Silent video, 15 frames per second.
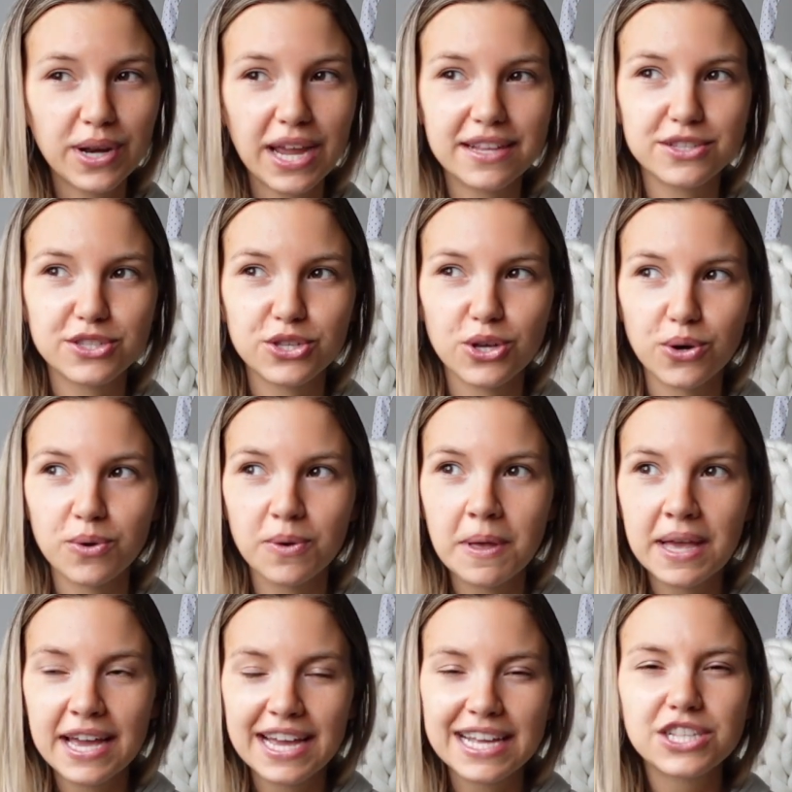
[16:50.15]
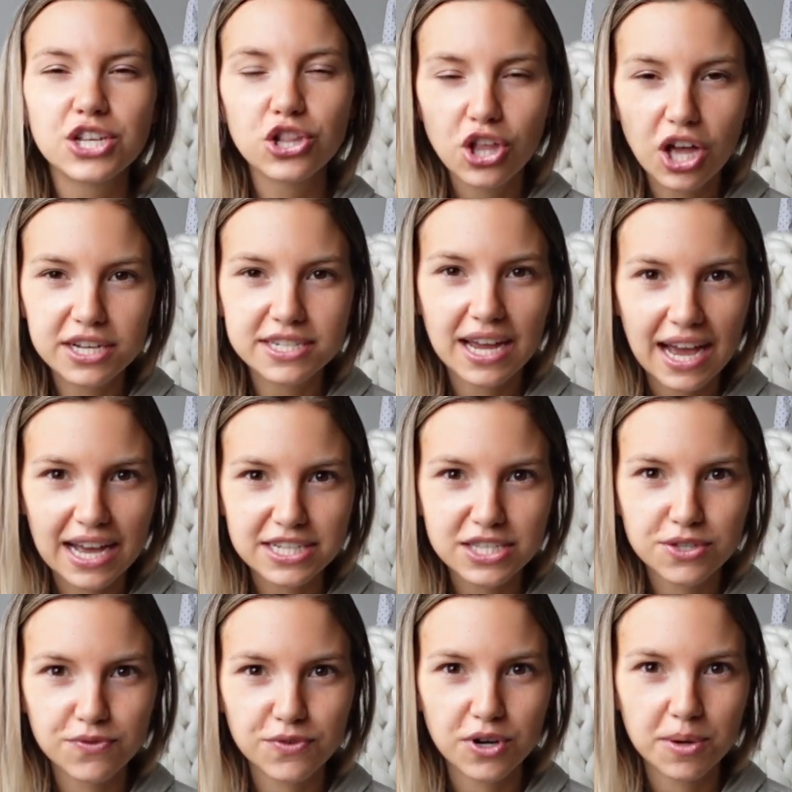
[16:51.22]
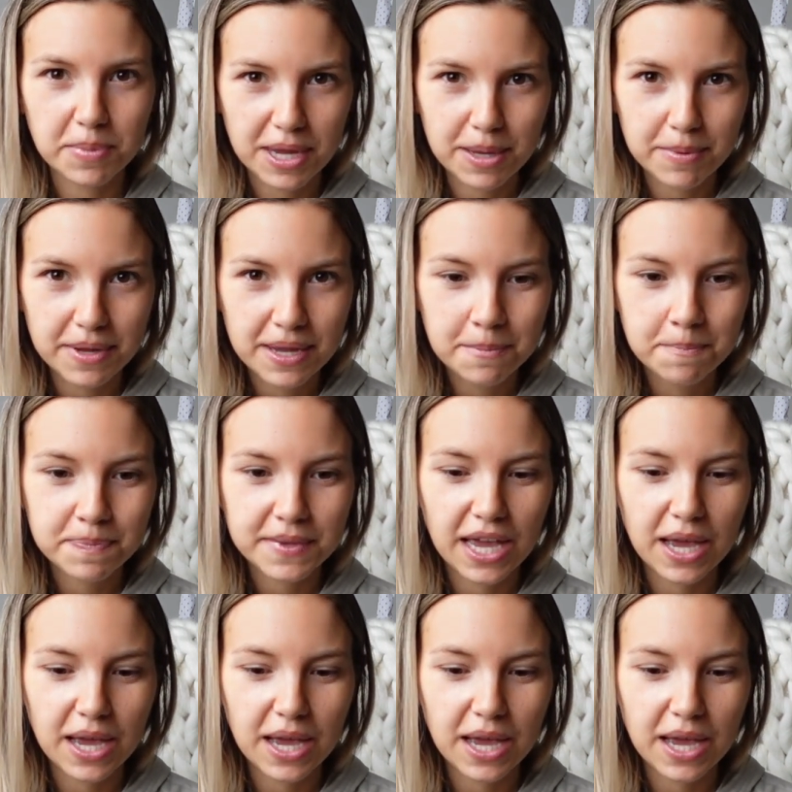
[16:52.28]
And so it's a lot to ask for a baby,